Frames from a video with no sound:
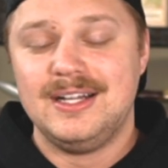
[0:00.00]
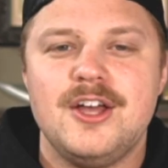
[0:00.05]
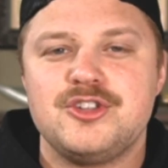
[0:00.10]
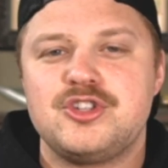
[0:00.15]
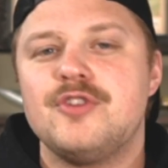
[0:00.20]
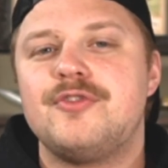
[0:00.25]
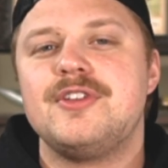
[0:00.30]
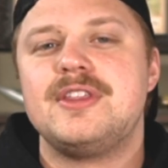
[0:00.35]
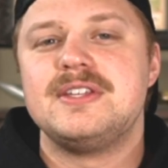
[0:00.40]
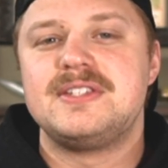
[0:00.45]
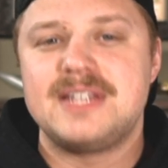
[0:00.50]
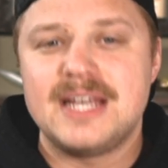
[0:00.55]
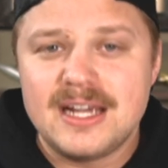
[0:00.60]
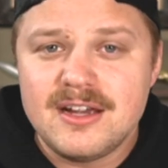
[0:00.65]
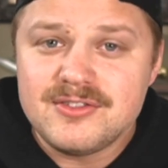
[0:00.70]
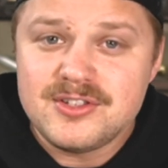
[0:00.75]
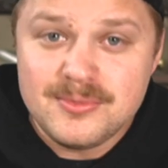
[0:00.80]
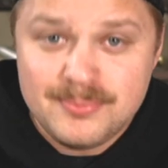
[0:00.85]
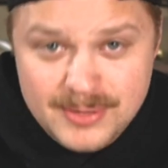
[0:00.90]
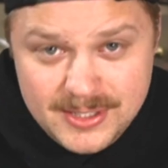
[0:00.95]
So for the sake
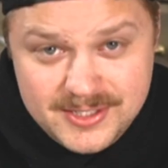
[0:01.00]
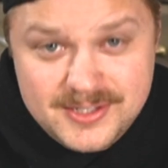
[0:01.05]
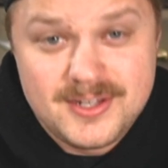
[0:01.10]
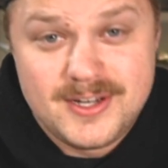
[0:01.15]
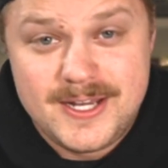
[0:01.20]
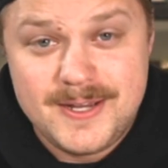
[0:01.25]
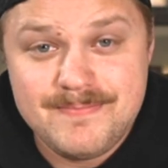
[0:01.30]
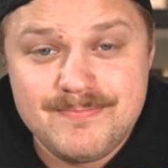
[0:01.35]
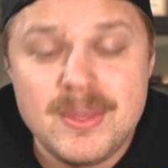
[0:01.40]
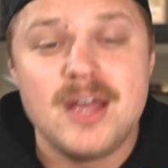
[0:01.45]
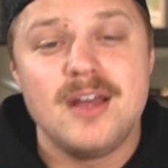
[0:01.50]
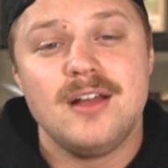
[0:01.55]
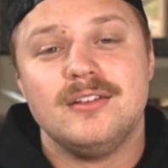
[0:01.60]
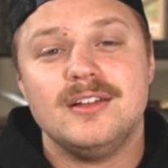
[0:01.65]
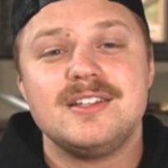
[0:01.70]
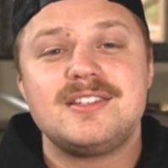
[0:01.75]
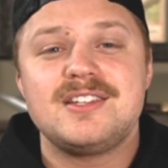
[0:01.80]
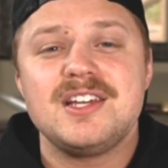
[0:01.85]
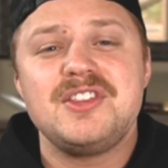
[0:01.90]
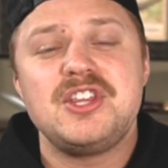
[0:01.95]
of simplicity,
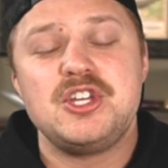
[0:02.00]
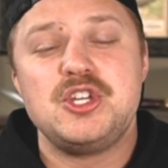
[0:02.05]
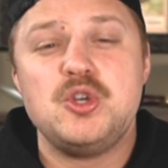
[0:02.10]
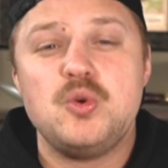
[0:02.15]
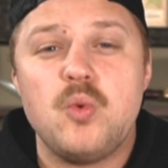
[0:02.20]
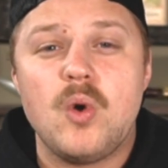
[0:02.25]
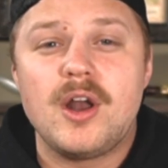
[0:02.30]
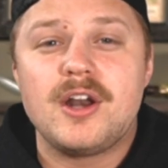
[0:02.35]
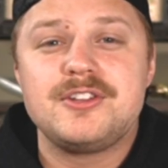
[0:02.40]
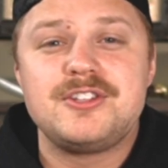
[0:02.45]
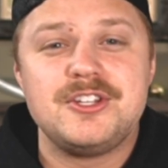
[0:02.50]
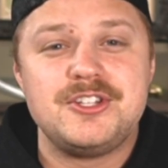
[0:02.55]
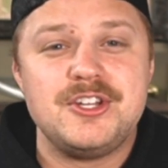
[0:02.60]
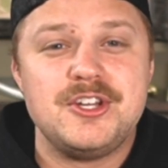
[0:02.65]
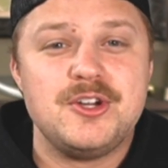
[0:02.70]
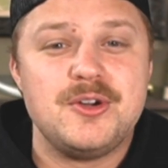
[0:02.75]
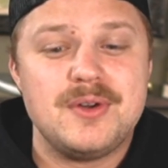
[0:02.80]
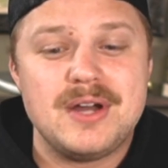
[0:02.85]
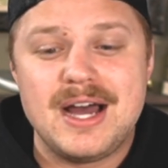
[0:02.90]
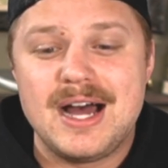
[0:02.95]
let's say that you wanted to
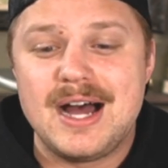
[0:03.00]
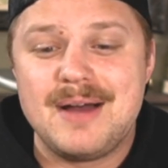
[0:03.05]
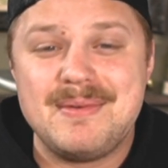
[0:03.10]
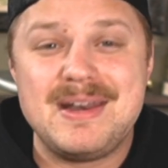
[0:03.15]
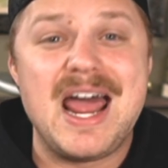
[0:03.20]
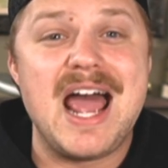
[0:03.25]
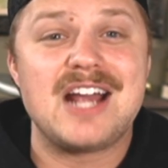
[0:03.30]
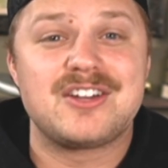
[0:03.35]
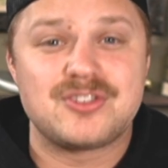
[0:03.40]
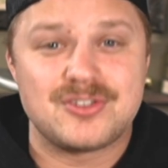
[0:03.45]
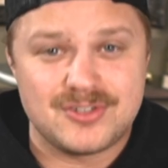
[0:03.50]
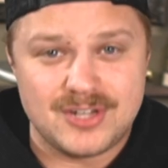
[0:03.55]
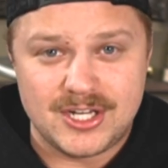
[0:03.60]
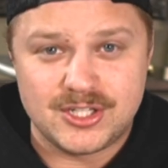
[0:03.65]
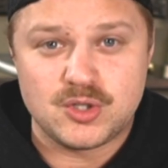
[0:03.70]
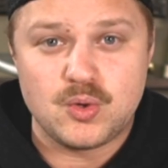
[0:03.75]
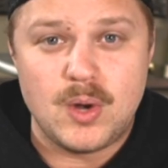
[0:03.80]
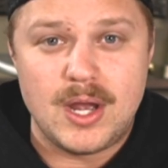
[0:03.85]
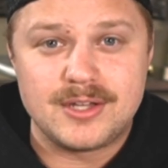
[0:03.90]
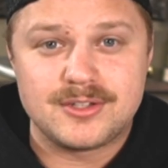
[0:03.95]
do an
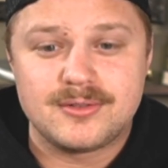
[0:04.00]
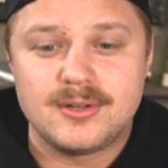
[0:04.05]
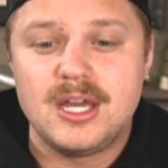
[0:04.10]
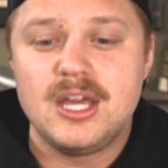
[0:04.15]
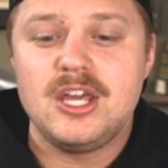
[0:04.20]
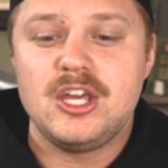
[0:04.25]
exercise quest.